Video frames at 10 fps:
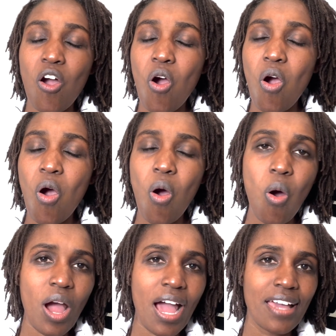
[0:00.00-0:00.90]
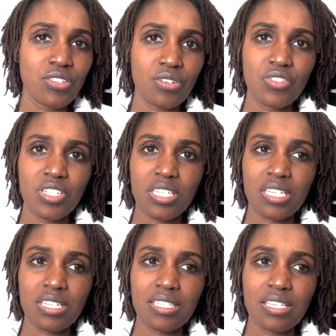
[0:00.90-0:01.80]
all kinds of
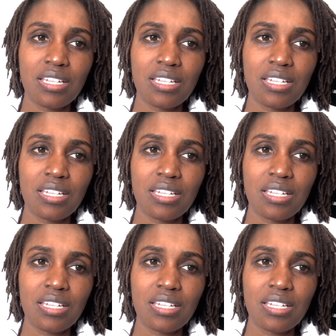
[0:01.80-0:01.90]
diseases. It